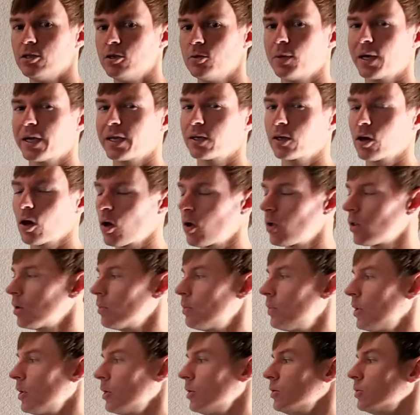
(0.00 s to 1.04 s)
You might call a
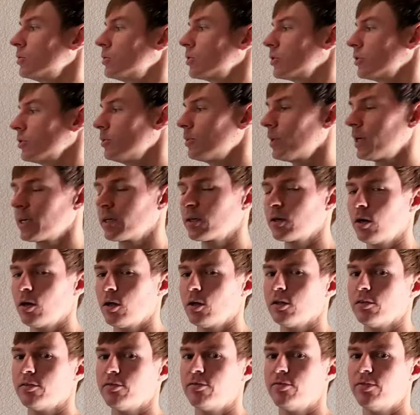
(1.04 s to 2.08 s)
poach or you might
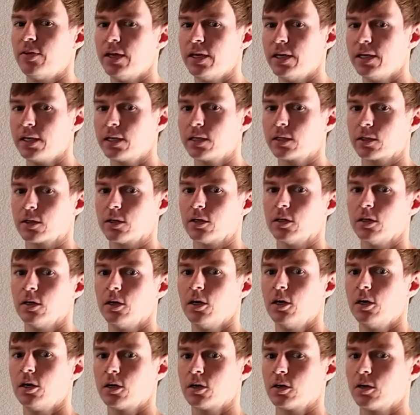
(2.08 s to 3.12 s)
call a fake or
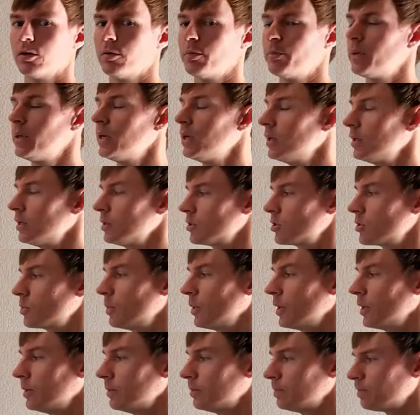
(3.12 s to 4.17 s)
a pinch,
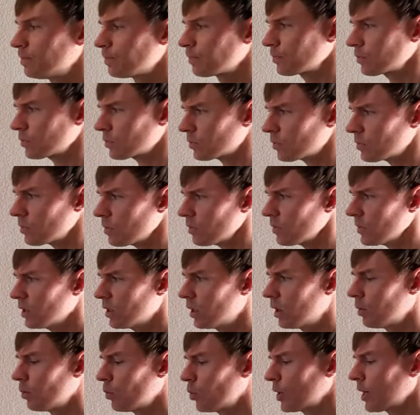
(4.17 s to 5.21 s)
but
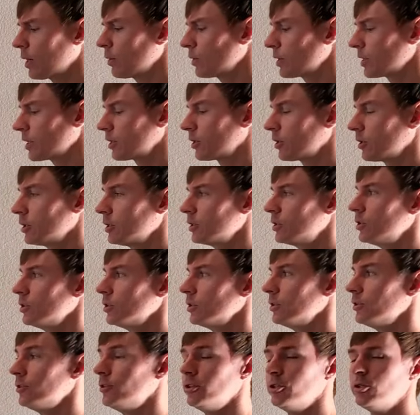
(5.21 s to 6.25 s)
what I would encourage
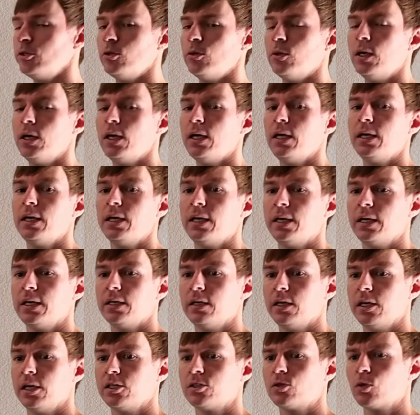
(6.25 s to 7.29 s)
you to do
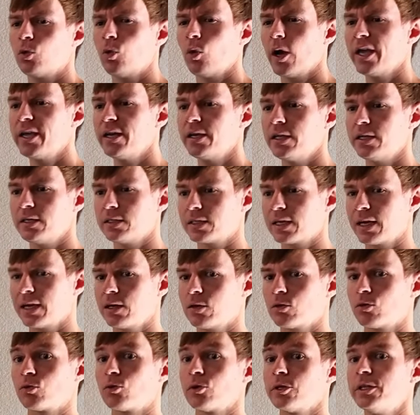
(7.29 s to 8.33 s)
is wait and
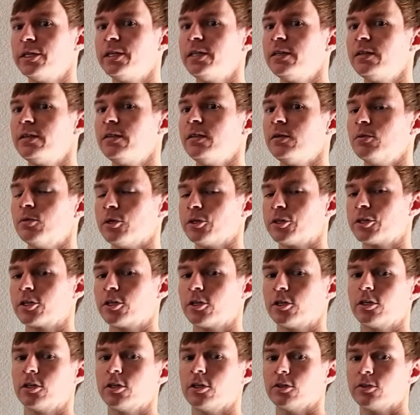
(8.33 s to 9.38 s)
kind of read the
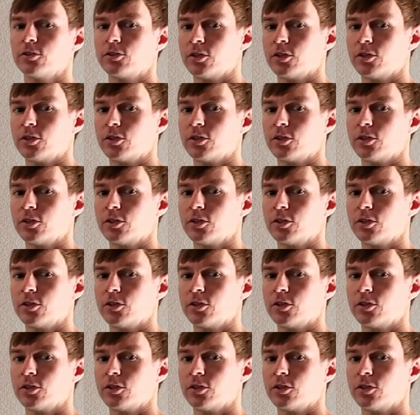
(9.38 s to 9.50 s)
returner.